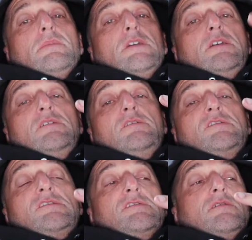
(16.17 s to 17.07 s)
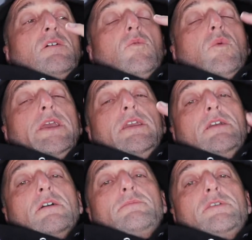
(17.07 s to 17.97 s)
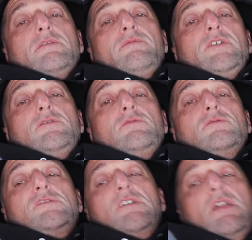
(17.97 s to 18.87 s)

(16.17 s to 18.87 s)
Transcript: is waking up to views